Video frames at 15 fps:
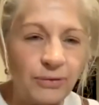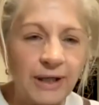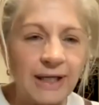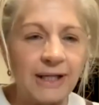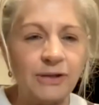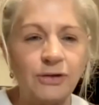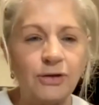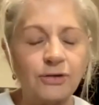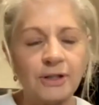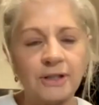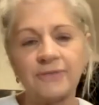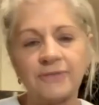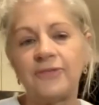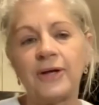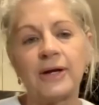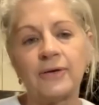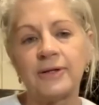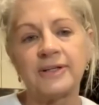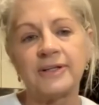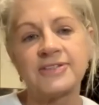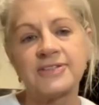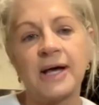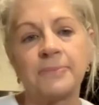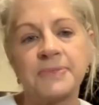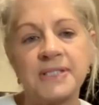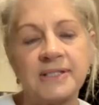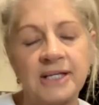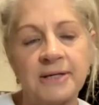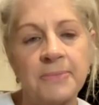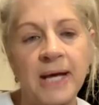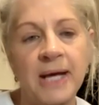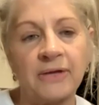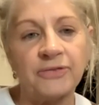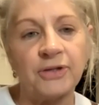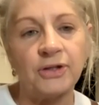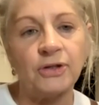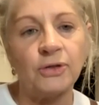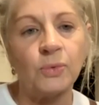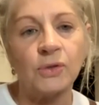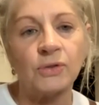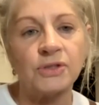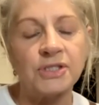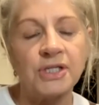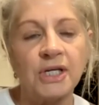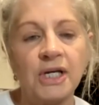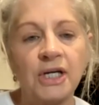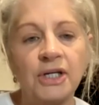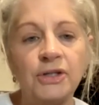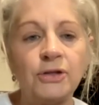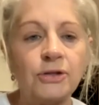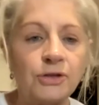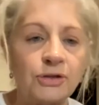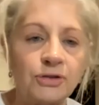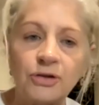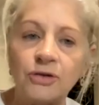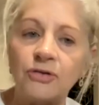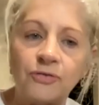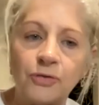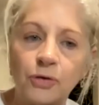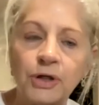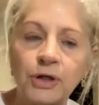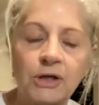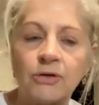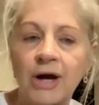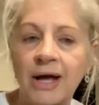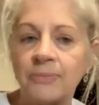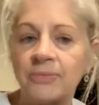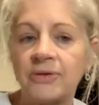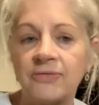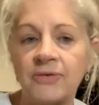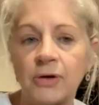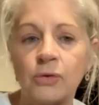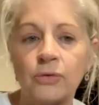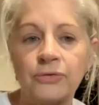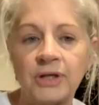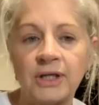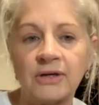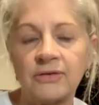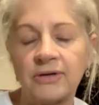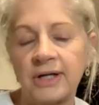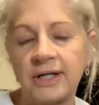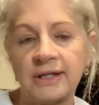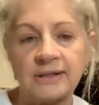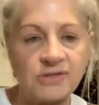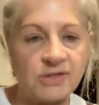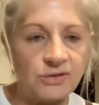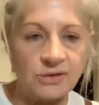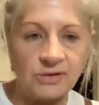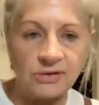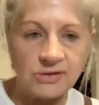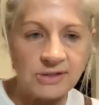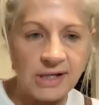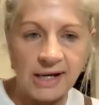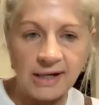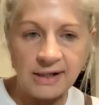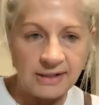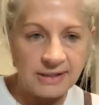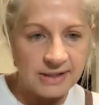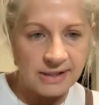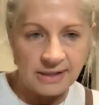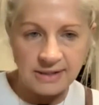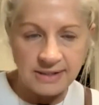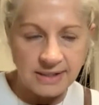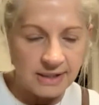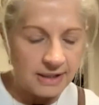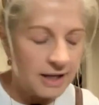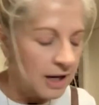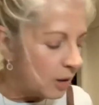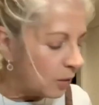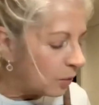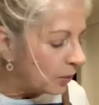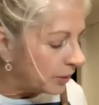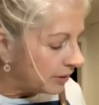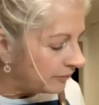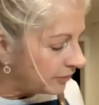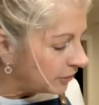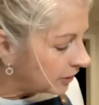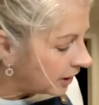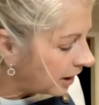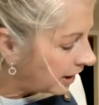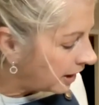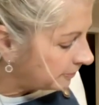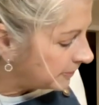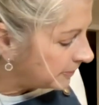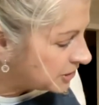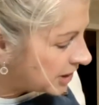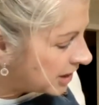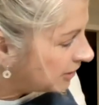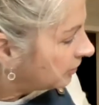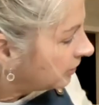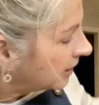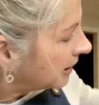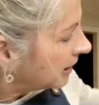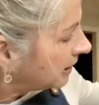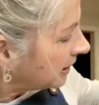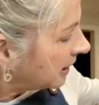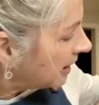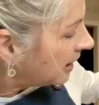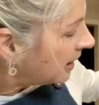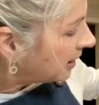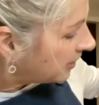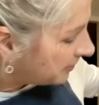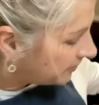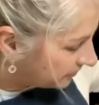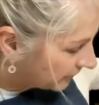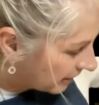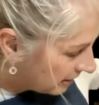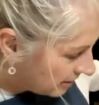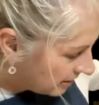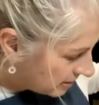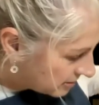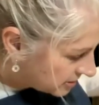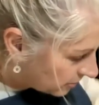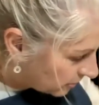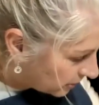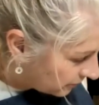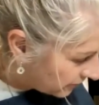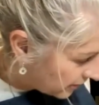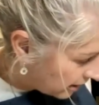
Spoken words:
really, you can vary this up to the amount that you want. You could use 40 grams of all the ingredients. You can use 80, 60, whatever you like. But generally, so what have